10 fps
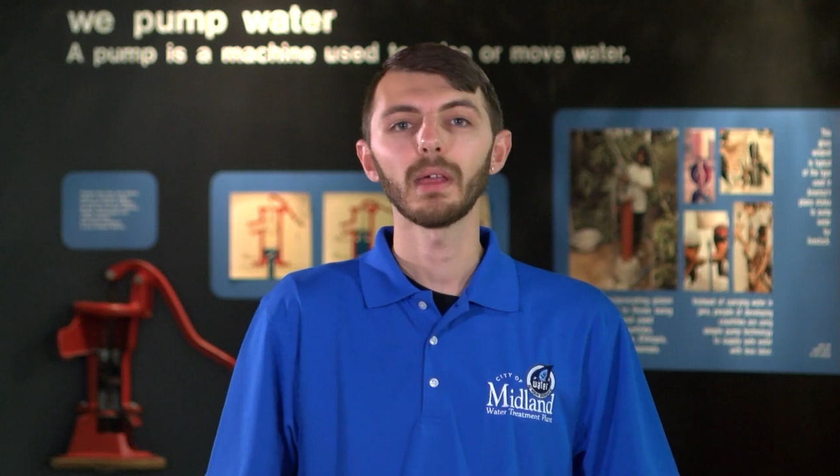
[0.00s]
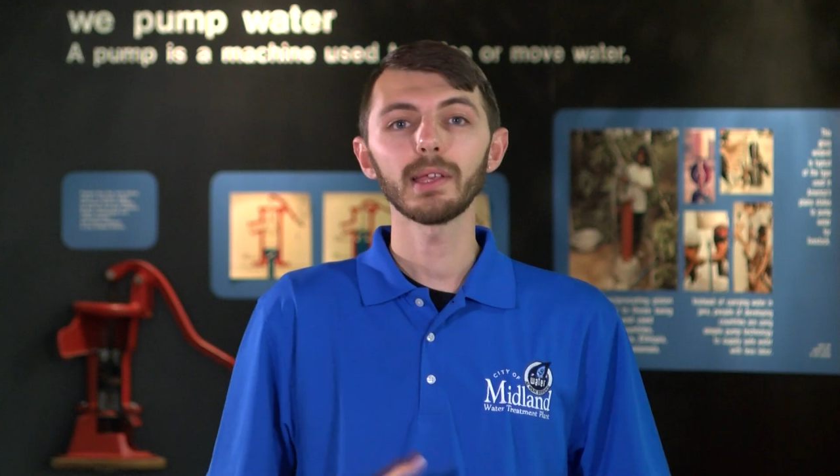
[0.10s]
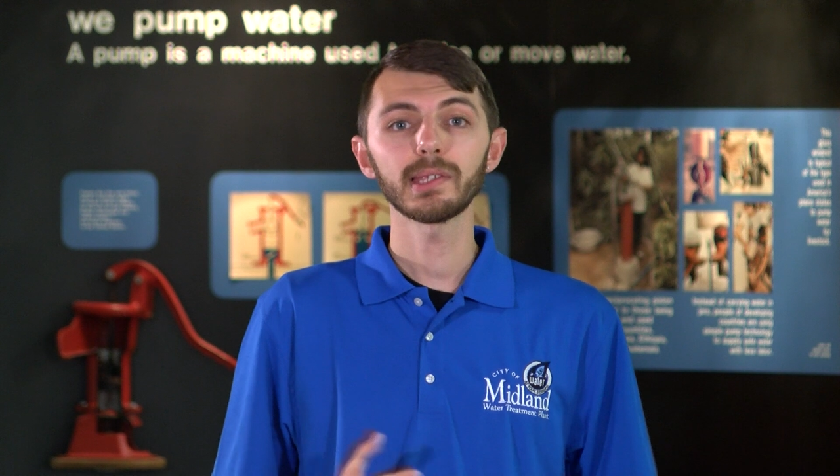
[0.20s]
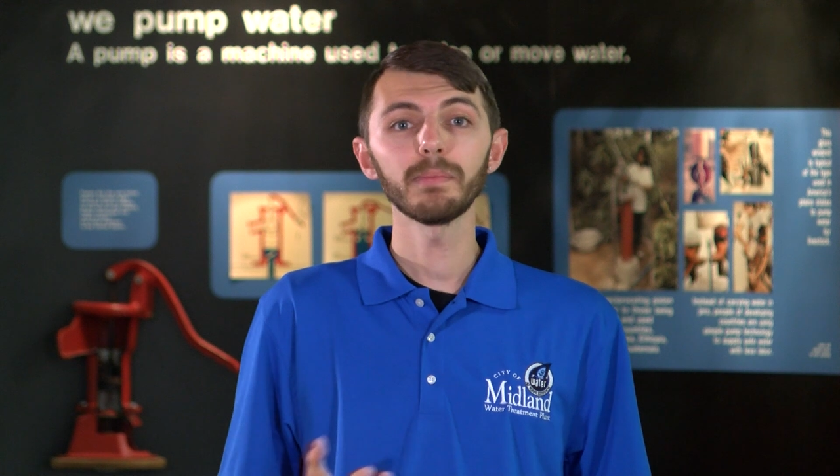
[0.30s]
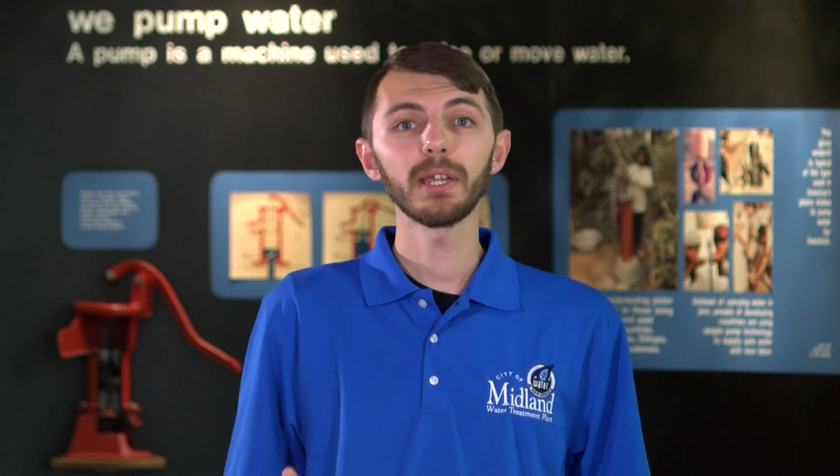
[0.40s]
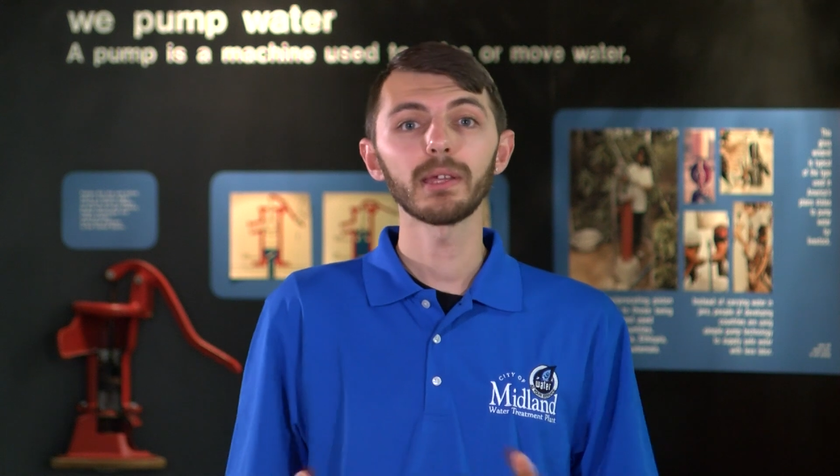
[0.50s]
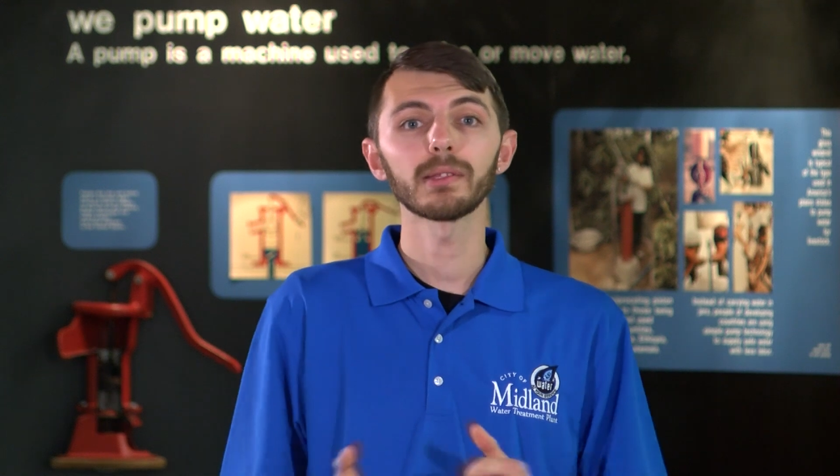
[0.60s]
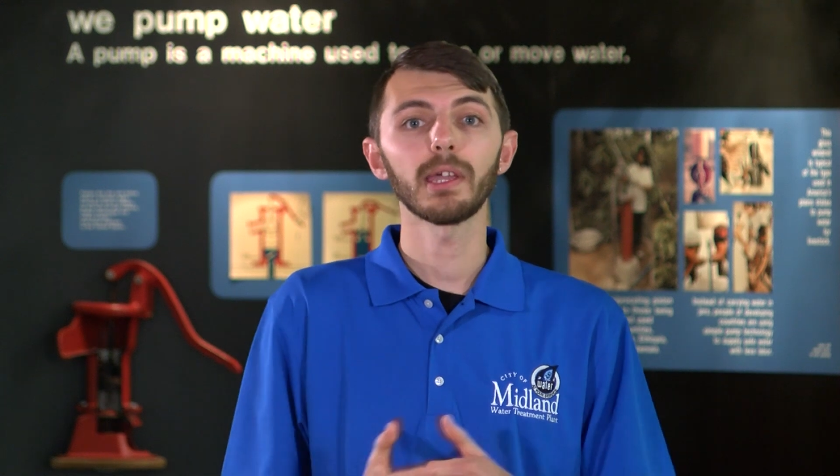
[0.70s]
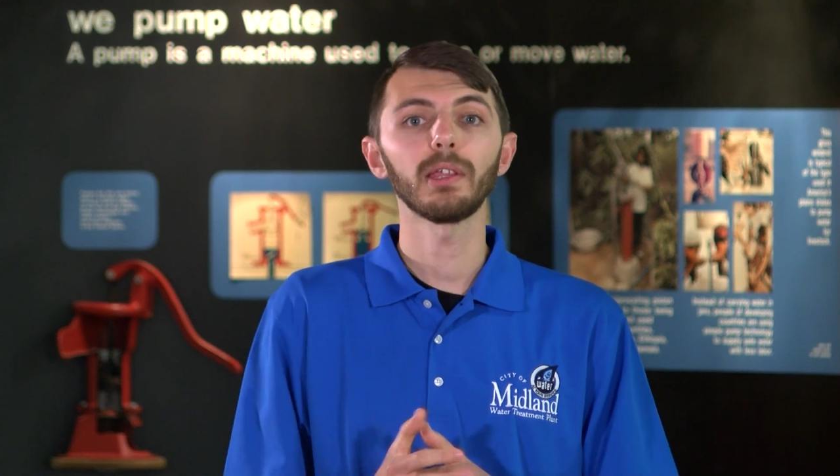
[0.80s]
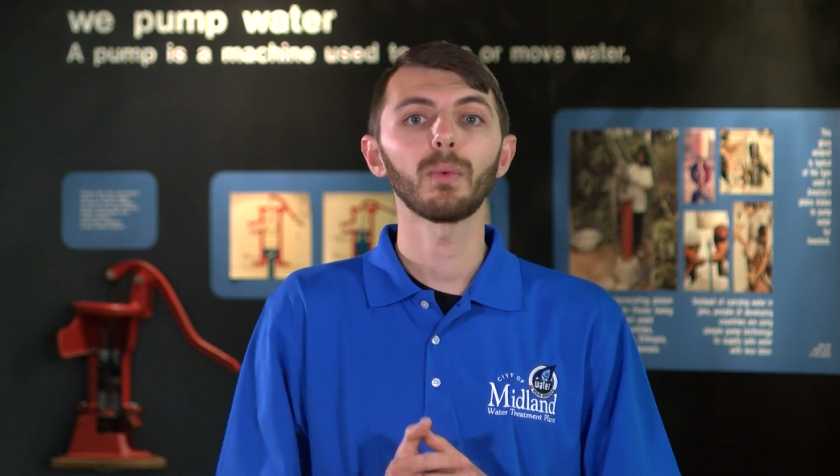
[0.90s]
Estimating
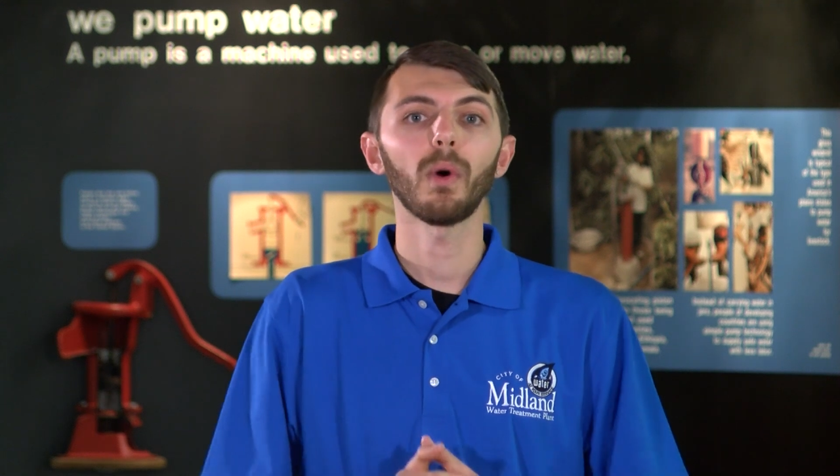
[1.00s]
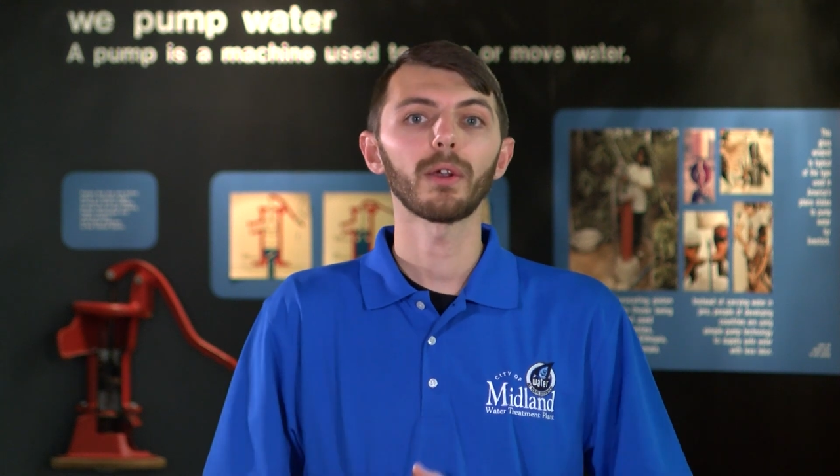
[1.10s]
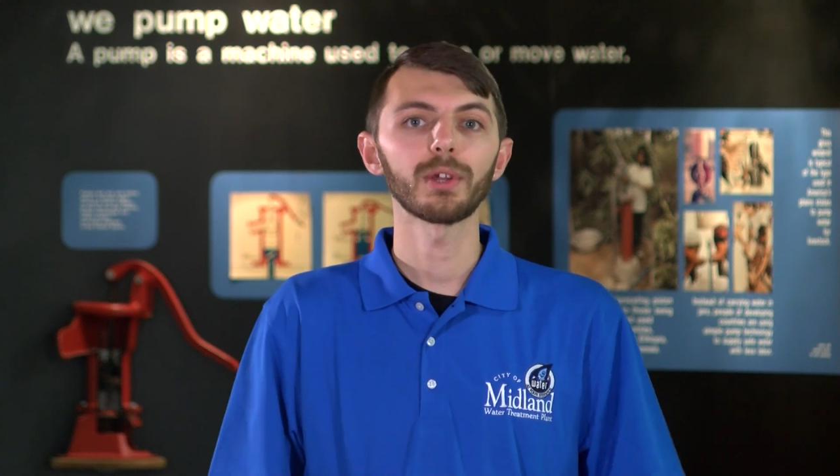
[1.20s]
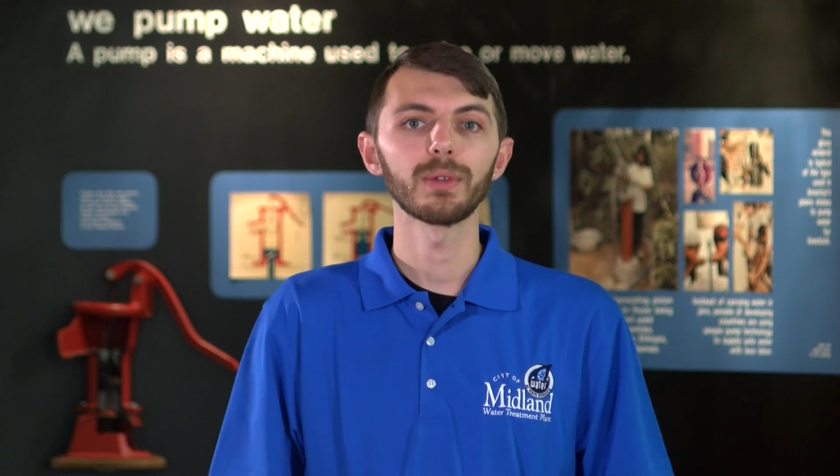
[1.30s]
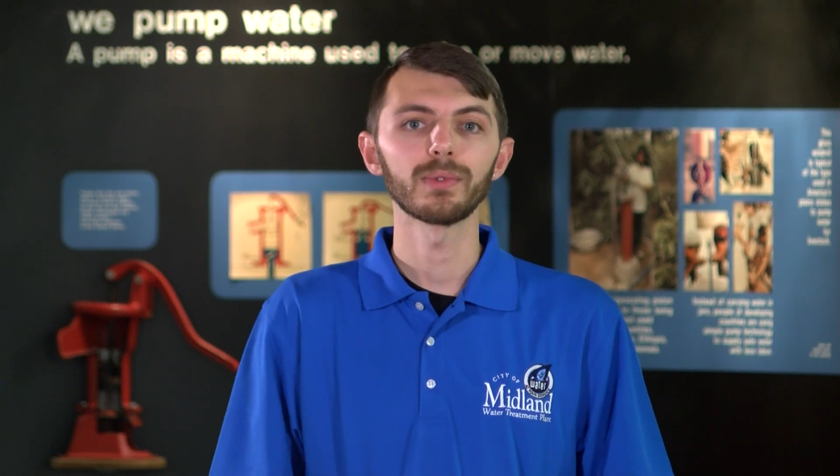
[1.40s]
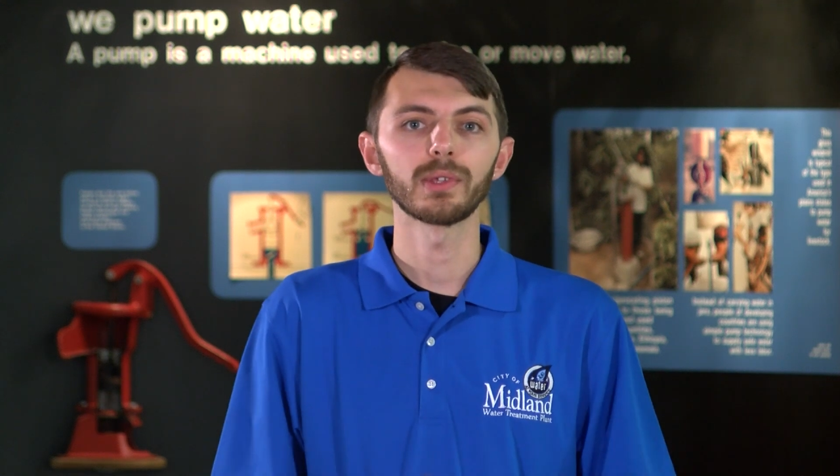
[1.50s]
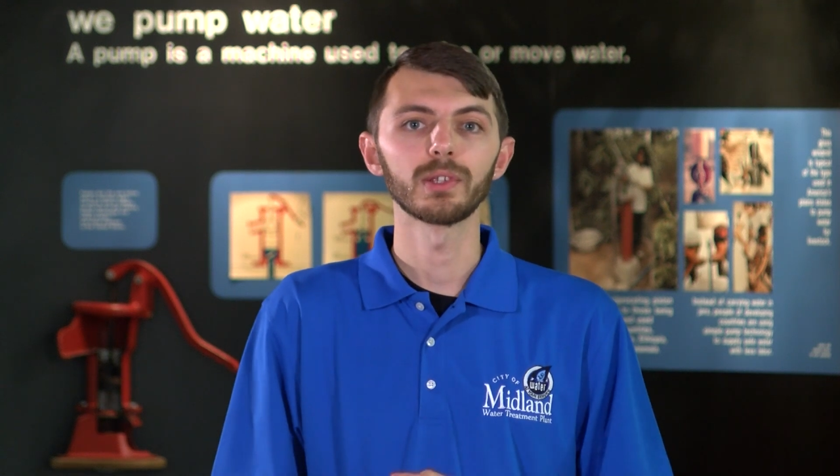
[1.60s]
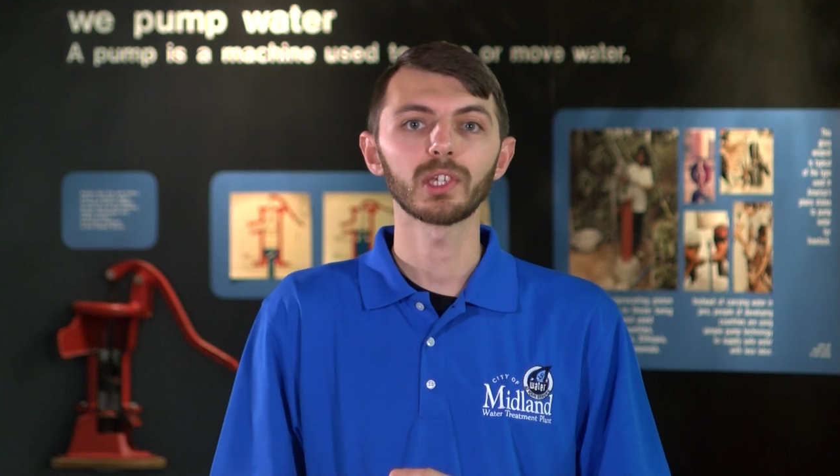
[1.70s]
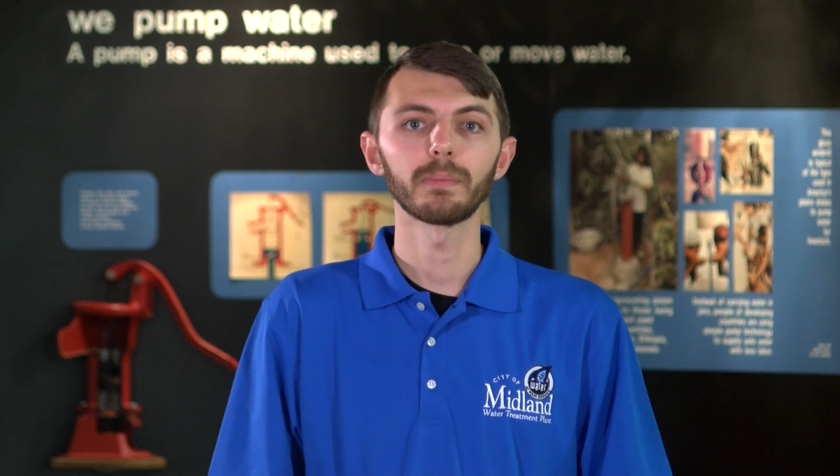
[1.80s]
daily water usage